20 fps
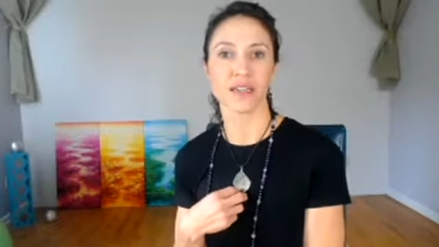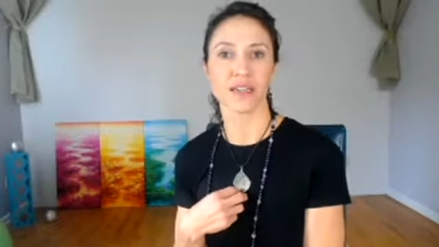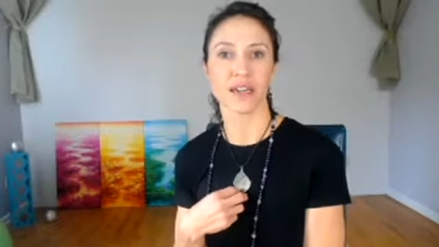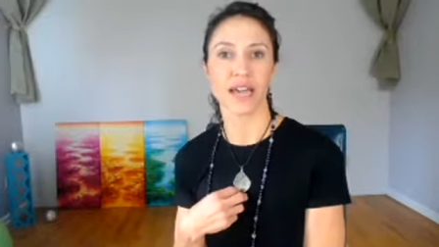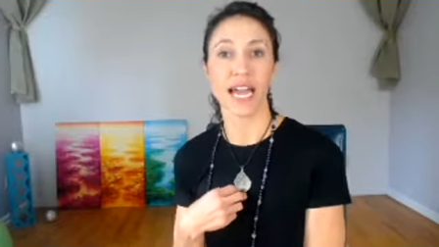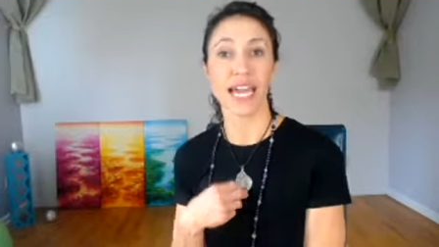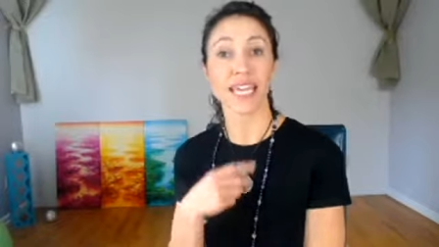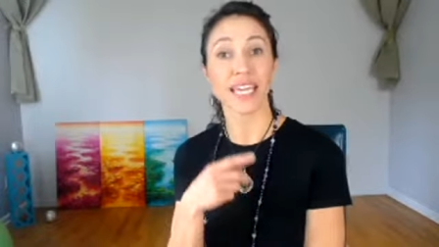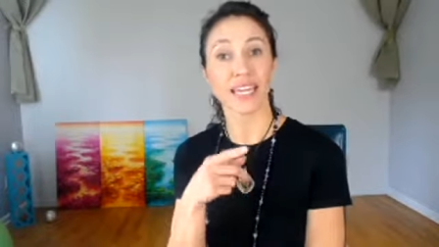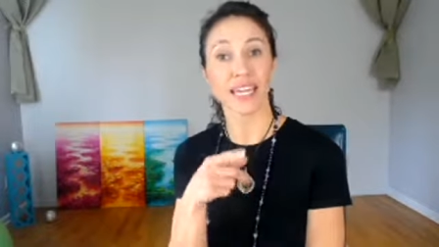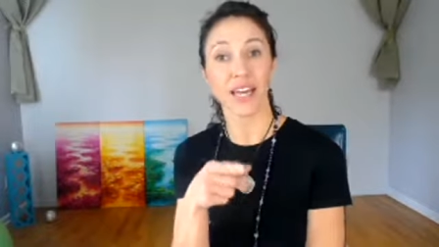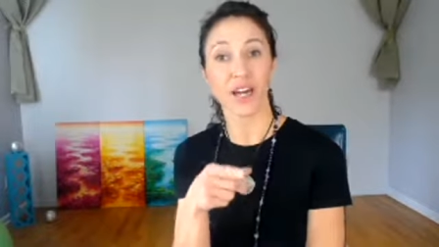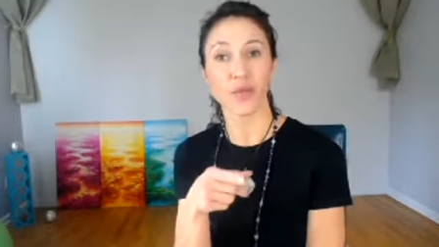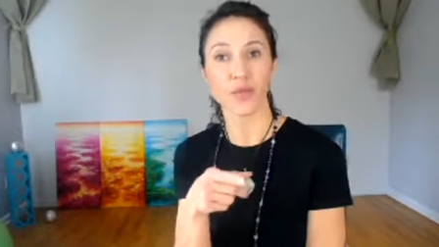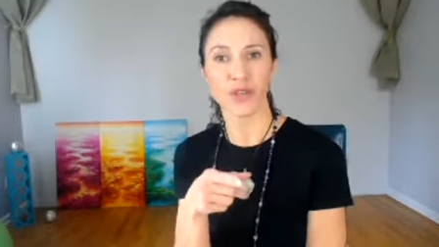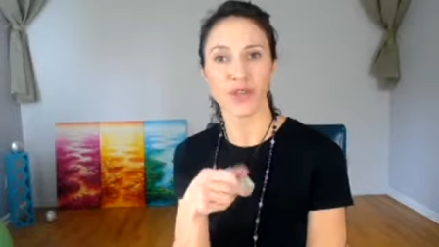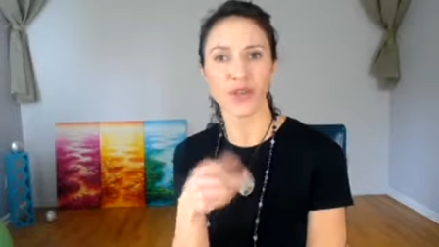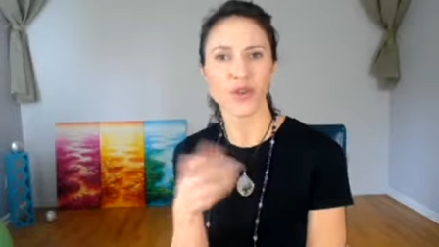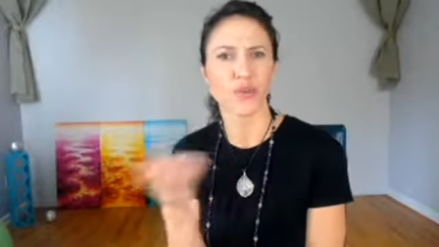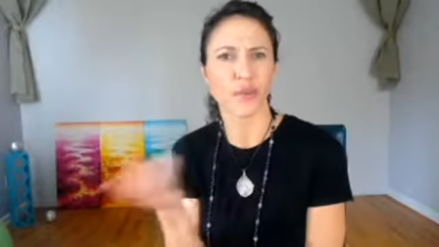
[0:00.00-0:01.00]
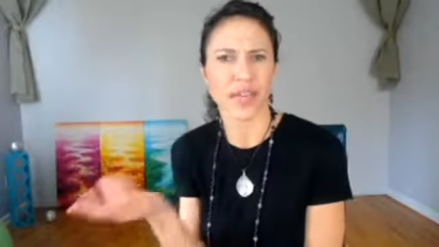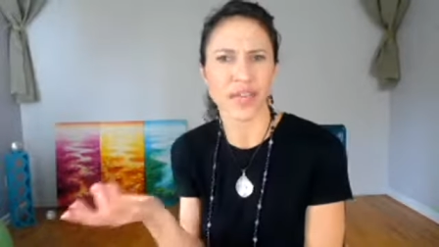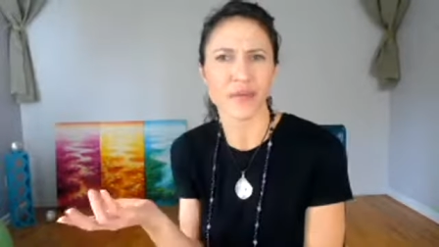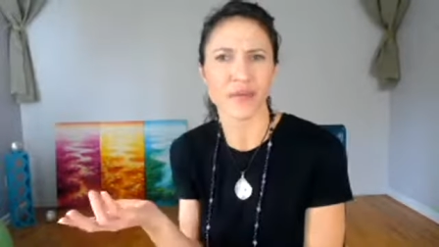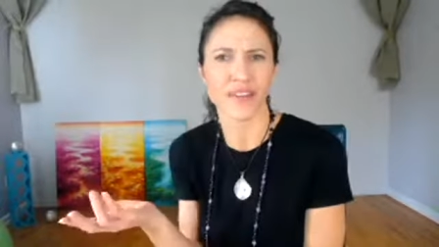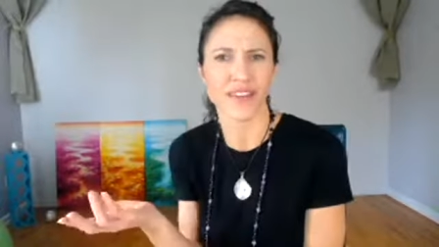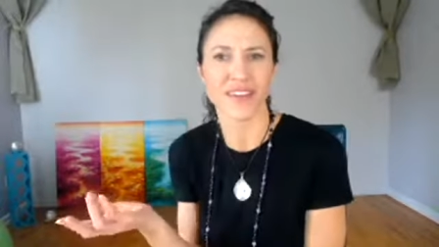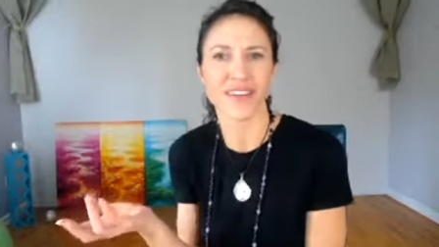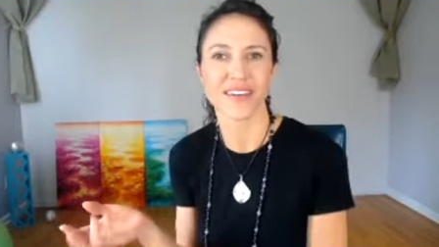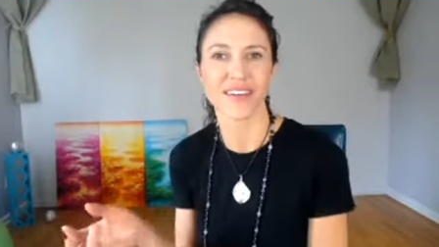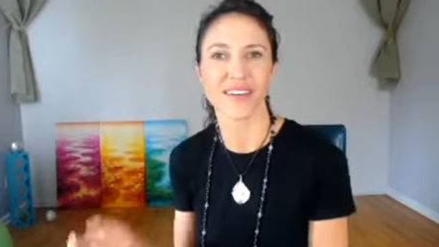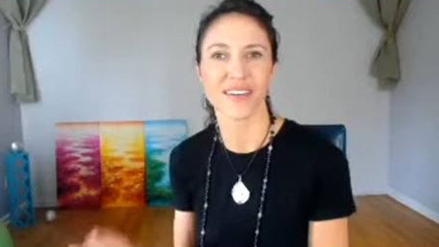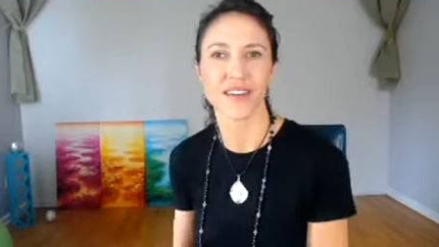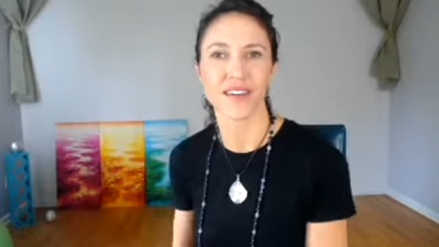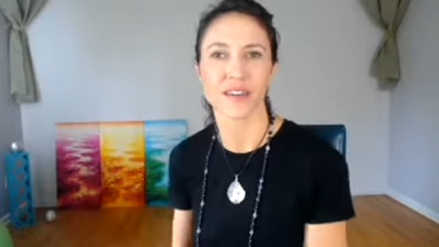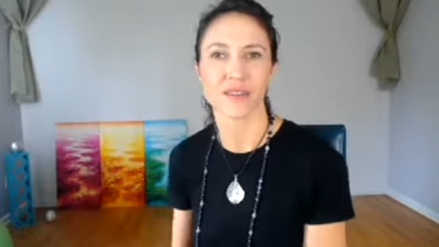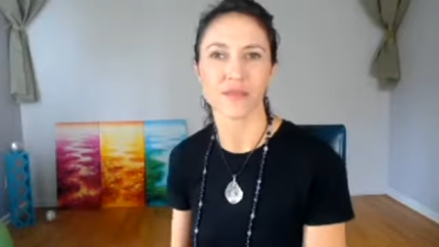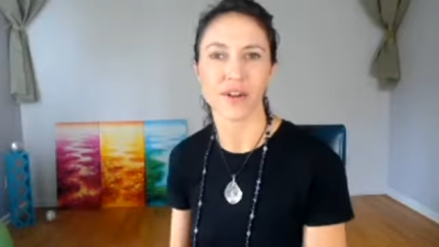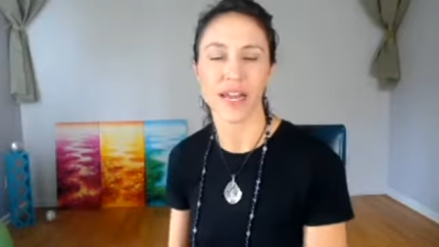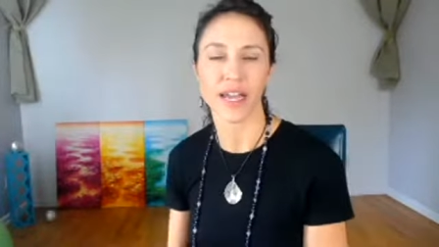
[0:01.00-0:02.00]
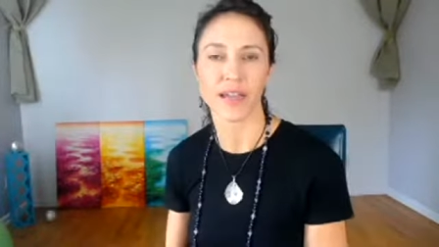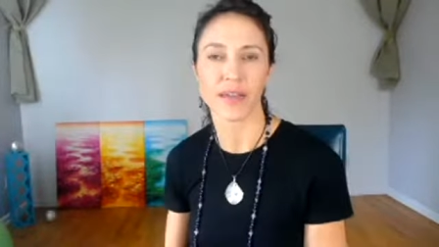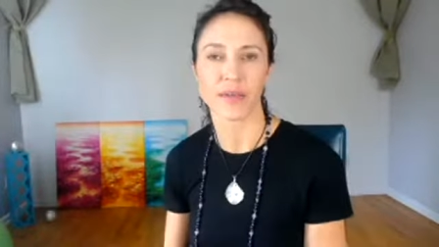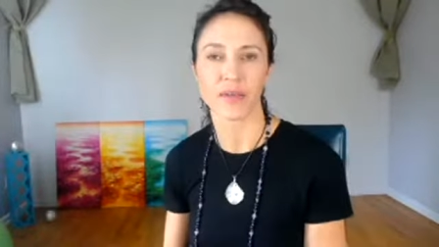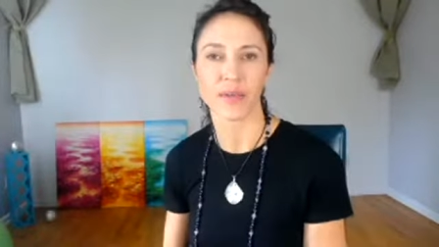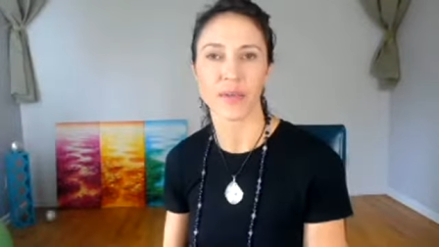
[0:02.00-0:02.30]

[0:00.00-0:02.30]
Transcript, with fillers: I can help you maybe, right?